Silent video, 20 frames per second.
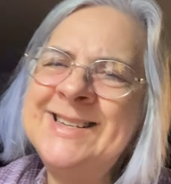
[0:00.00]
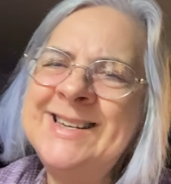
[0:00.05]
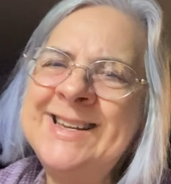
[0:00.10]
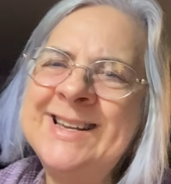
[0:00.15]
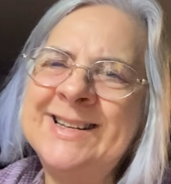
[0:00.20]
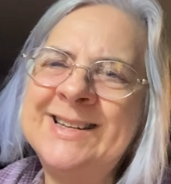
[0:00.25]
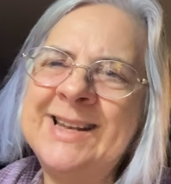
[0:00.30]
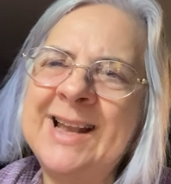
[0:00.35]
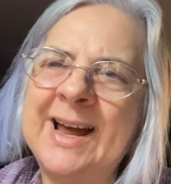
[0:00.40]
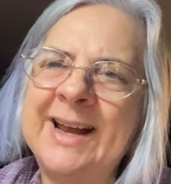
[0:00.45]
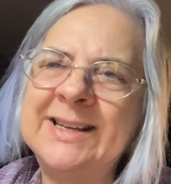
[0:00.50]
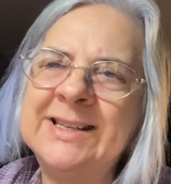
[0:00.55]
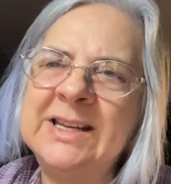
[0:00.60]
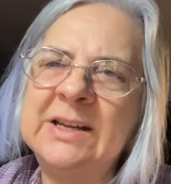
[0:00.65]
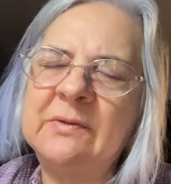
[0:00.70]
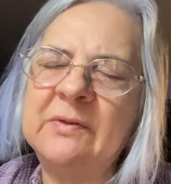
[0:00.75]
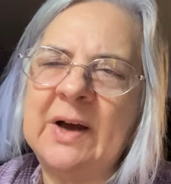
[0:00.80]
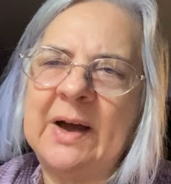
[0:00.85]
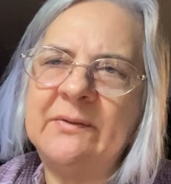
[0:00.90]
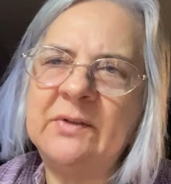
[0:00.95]
and
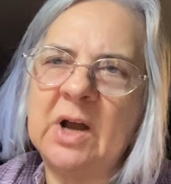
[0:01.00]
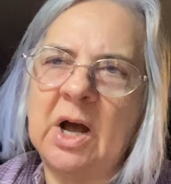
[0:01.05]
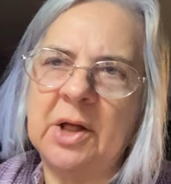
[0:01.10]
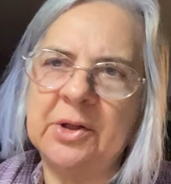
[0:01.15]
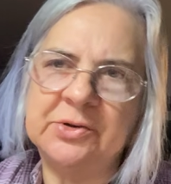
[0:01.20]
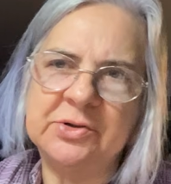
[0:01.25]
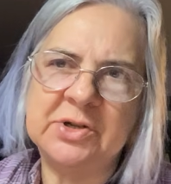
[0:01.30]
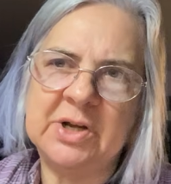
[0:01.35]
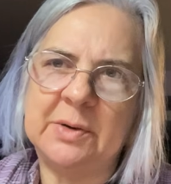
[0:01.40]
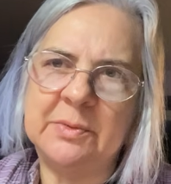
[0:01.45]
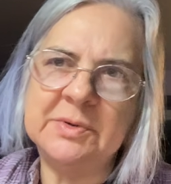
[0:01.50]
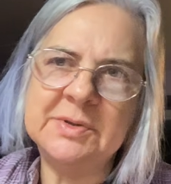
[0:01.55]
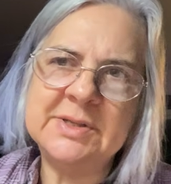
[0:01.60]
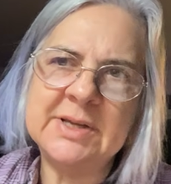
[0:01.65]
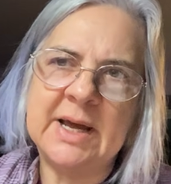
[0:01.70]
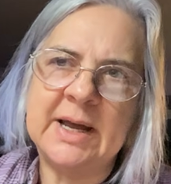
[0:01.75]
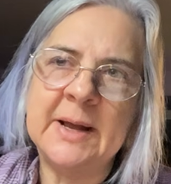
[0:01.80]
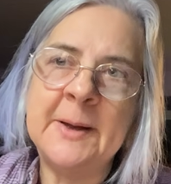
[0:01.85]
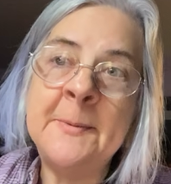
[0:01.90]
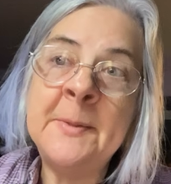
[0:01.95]
$95, I would
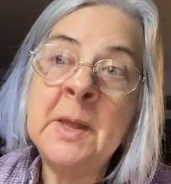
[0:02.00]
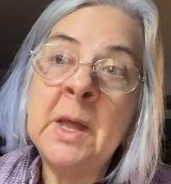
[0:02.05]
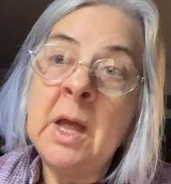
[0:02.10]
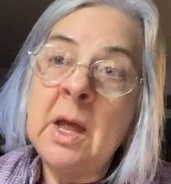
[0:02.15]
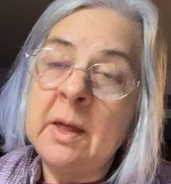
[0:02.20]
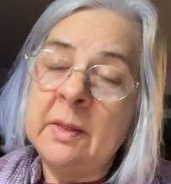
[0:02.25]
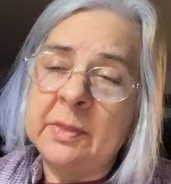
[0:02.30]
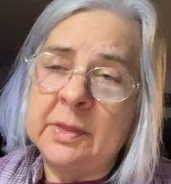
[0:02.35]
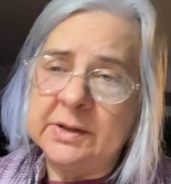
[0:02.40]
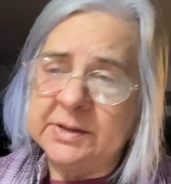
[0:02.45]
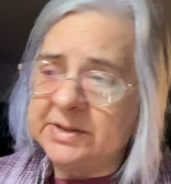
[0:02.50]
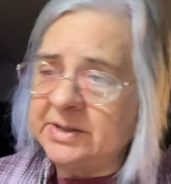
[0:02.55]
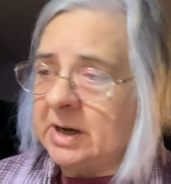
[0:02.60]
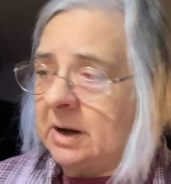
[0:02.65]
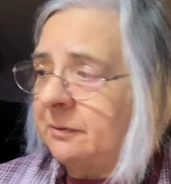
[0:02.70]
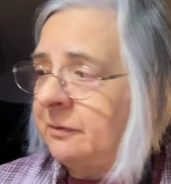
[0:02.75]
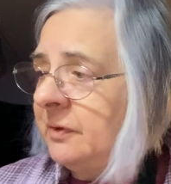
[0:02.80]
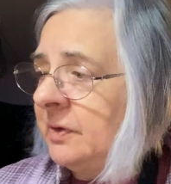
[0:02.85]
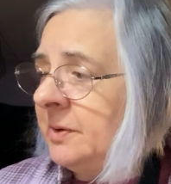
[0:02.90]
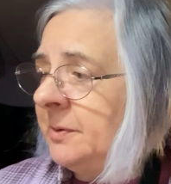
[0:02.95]
say. The
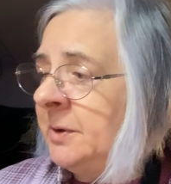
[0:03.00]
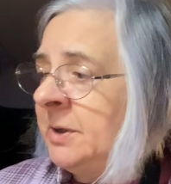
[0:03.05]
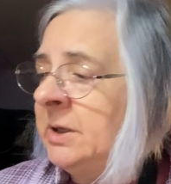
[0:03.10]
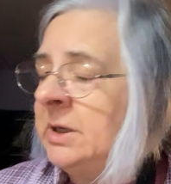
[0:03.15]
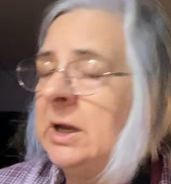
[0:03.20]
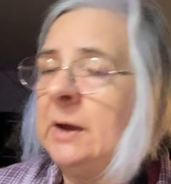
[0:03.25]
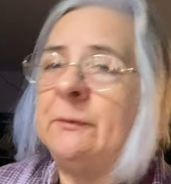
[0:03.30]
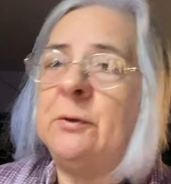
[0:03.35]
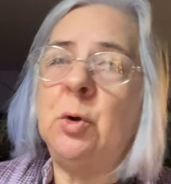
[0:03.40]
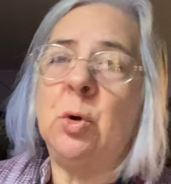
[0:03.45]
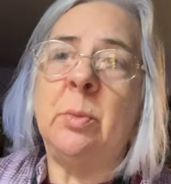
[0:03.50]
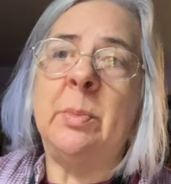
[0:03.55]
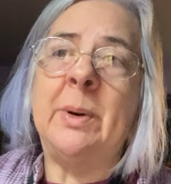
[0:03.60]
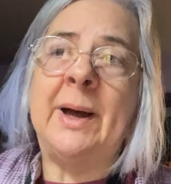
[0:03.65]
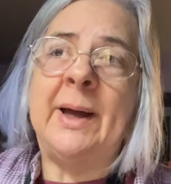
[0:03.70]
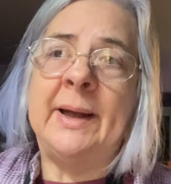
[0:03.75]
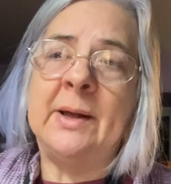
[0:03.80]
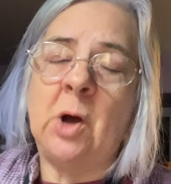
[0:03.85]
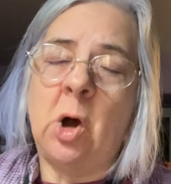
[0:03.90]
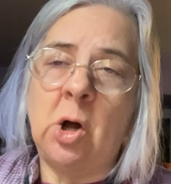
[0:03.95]
stuff, if you were
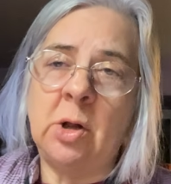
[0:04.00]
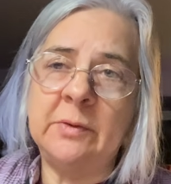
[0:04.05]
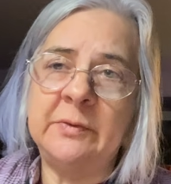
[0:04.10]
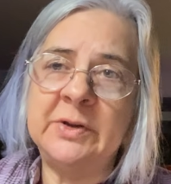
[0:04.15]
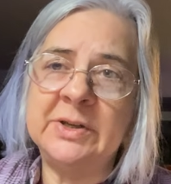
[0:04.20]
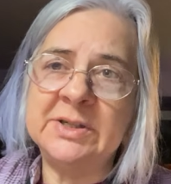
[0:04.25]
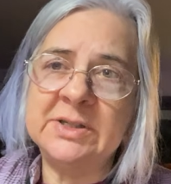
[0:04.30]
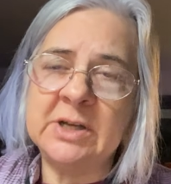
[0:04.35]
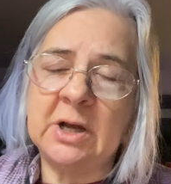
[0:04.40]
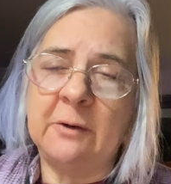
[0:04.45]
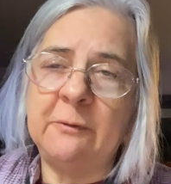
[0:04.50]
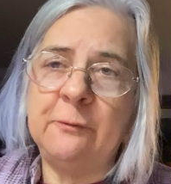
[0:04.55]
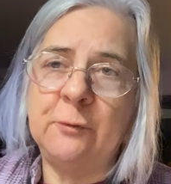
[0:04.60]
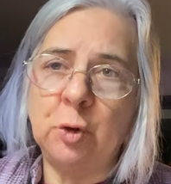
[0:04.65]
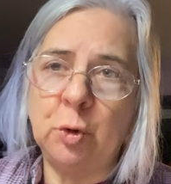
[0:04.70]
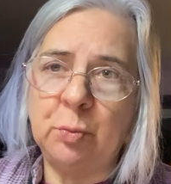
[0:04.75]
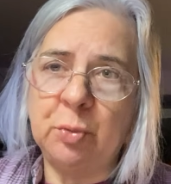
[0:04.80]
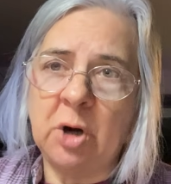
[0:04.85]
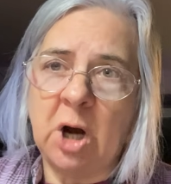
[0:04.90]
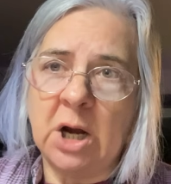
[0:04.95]
buying all this stuff
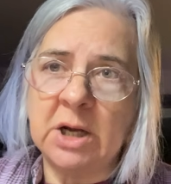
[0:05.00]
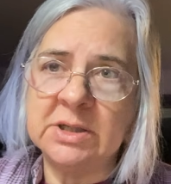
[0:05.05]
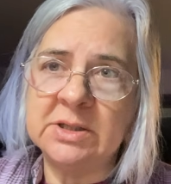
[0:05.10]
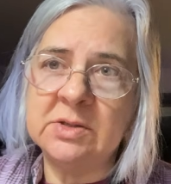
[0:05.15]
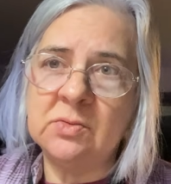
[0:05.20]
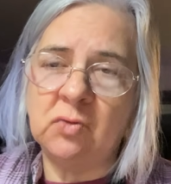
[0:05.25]
full price